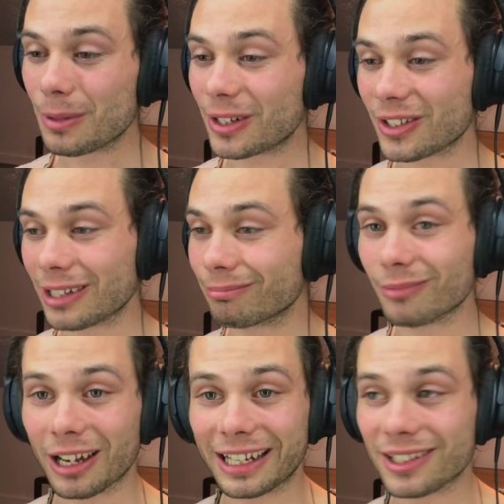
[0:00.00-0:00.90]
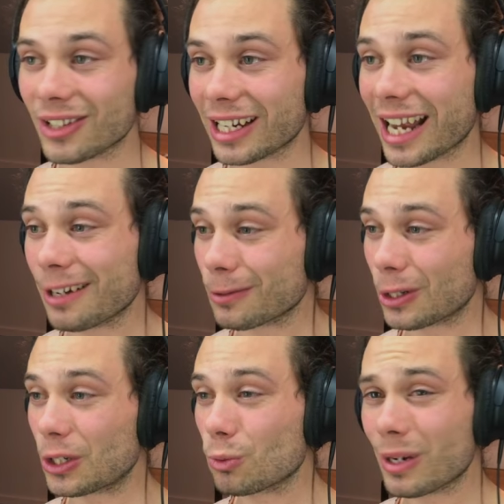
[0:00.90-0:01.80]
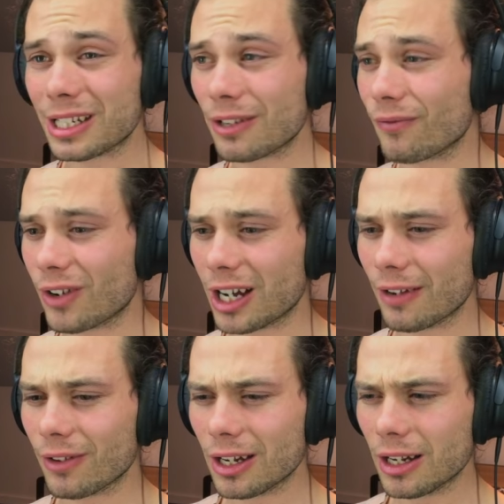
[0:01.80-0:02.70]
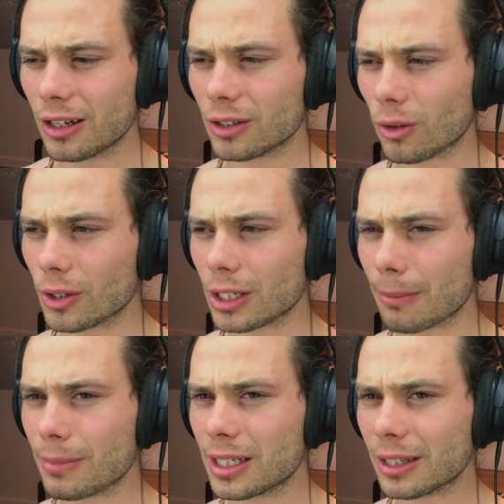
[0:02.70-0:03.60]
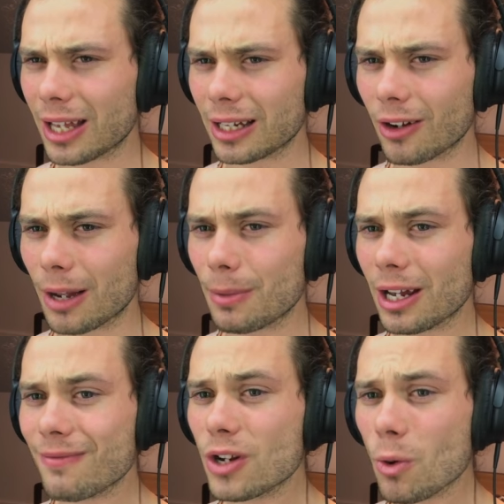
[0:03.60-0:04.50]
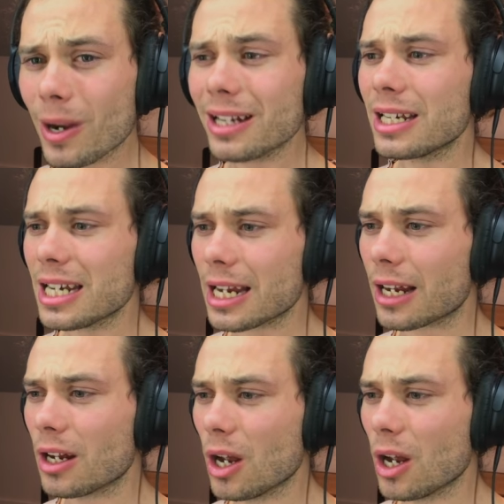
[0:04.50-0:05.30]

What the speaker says: because I guess I can. It was only $25 and I'm missing that guy, but I have no idea